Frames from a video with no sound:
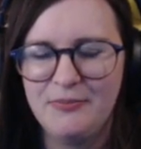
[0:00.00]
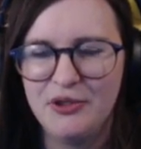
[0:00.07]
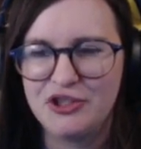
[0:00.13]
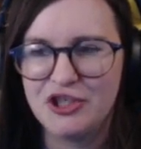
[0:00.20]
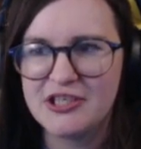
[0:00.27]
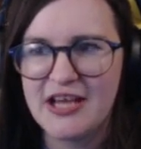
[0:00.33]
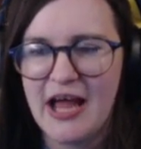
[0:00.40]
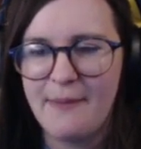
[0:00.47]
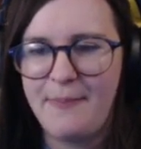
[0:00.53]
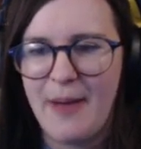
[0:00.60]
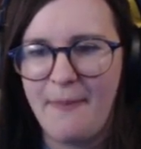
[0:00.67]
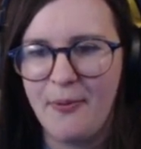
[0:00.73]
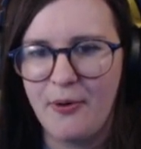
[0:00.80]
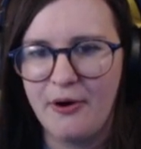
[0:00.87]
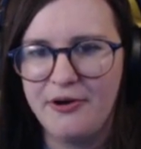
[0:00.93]
but does it
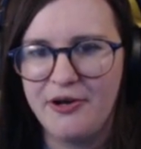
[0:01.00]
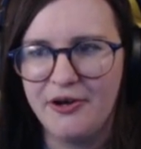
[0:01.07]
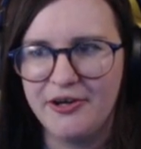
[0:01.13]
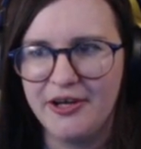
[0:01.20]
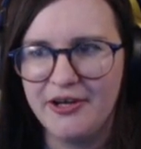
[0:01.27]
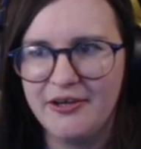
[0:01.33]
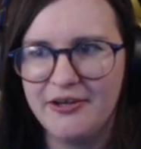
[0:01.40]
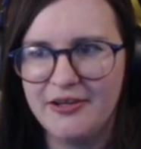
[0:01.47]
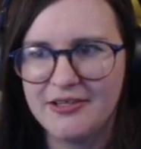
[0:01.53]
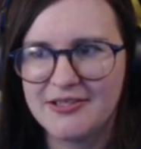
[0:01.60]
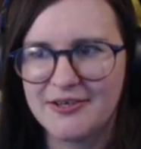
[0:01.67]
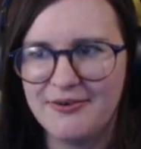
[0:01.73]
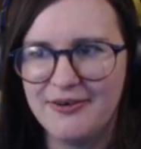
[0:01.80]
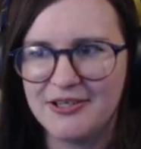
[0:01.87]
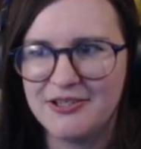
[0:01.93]
have pepperoni on it? That's
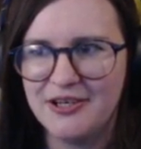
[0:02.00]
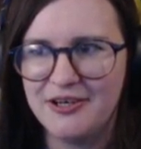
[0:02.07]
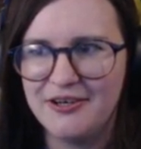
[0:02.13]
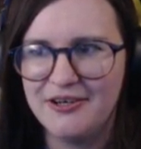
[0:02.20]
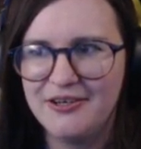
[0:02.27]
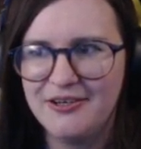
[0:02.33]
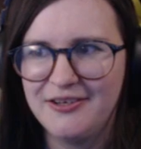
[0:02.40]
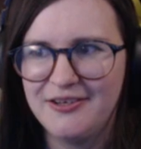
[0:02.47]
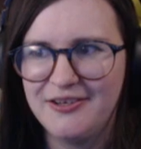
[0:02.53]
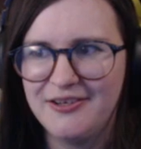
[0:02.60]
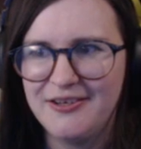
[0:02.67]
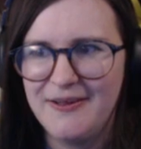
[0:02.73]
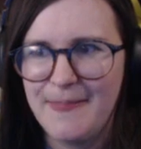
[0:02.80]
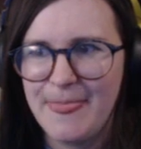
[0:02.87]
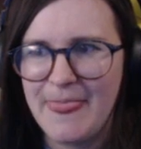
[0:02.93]
the question.
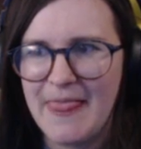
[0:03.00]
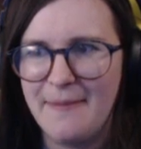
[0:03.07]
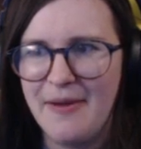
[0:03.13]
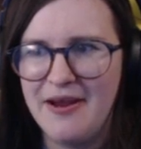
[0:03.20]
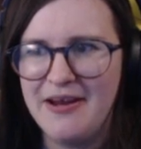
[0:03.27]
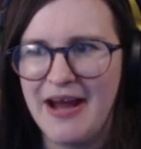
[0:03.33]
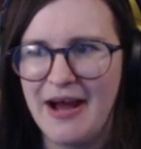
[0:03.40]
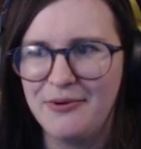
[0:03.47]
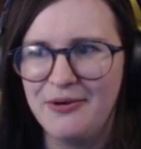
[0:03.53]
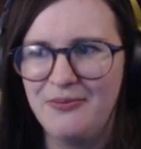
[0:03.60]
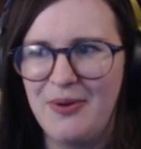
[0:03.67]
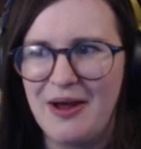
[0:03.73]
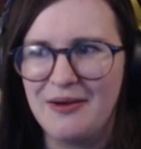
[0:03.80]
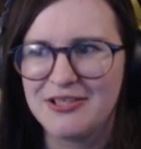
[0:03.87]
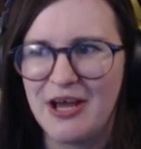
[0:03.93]
I mean, I wouldn't
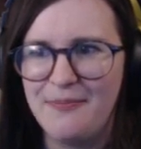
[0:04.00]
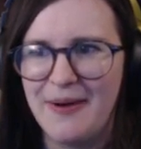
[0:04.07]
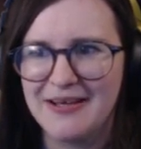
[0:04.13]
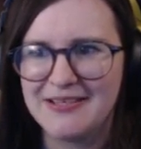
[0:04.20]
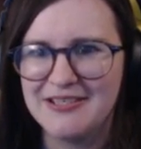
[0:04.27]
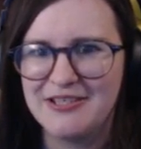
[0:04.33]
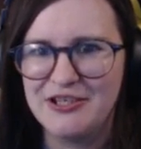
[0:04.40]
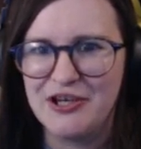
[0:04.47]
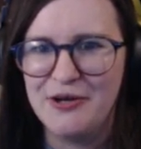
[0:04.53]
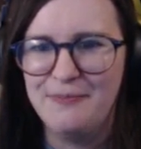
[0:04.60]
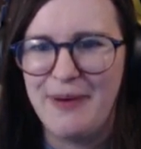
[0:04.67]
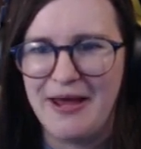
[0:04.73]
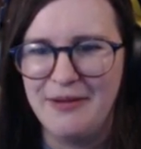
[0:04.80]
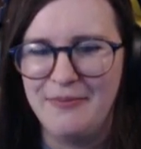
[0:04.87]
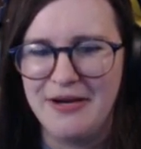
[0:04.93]
be able to go past it, so you're doing
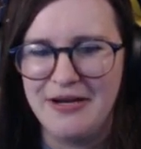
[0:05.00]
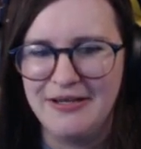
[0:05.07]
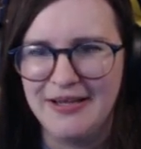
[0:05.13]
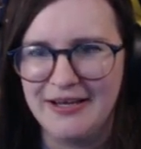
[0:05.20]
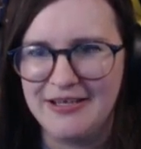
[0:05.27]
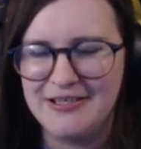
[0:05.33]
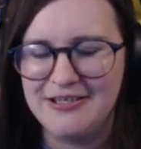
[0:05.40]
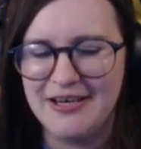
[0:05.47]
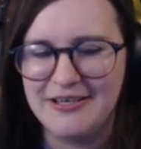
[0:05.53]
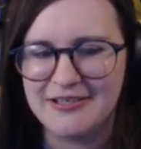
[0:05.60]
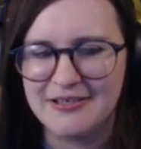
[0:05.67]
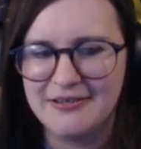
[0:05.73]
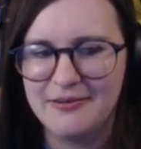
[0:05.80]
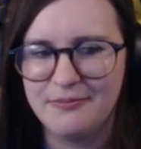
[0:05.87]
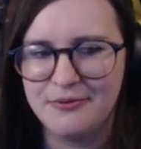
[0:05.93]
better than me. Thank you,
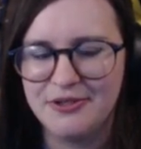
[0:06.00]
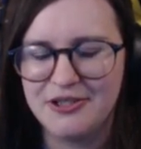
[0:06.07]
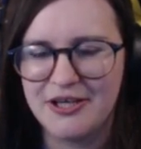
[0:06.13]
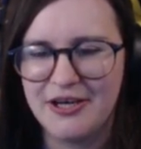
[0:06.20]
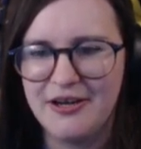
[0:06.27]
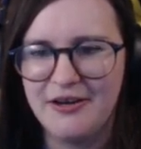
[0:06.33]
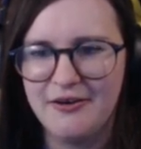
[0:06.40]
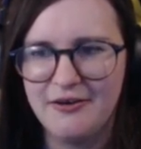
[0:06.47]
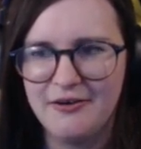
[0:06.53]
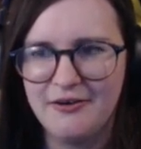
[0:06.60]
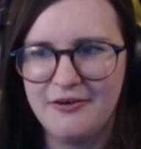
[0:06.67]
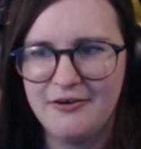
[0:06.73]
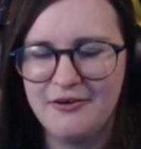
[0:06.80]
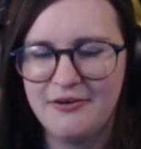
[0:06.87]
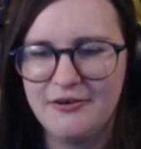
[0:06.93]
Chaser. Appreciate it.
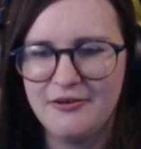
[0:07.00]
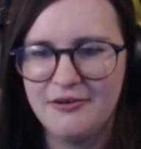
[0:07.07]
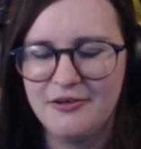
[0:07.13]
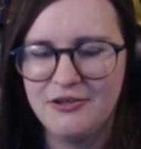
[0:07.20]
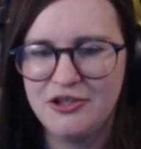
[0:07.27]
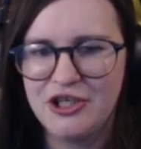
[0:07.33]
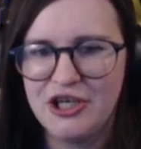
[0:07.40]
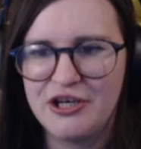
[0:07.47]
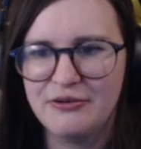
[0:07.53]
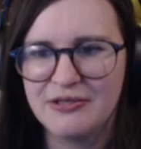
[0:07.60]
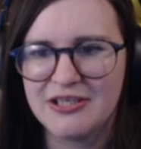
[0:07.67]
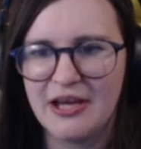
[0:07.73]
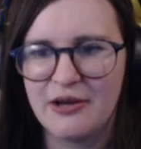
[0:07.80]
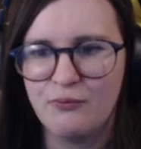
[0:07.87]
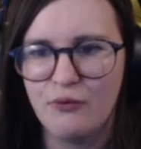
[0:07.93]
Chica
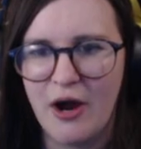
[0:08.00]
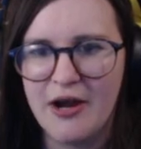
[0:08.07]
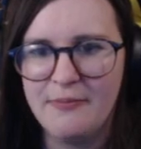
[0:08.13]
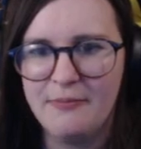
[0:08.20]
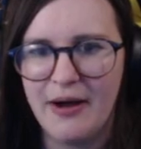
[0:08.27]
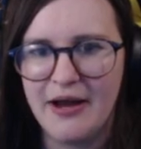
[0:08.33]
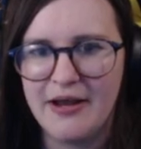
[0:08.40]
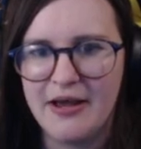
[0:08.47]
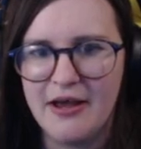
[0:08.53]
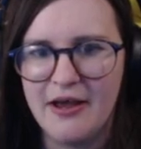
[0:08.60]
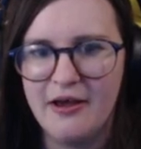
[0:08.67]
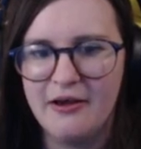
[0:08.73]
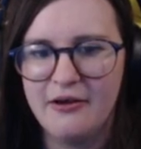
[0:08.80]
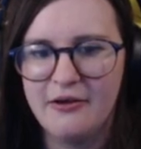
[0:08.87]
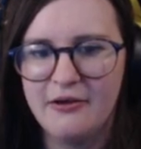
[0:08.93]
is like right by
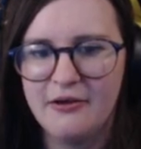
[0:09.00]
here,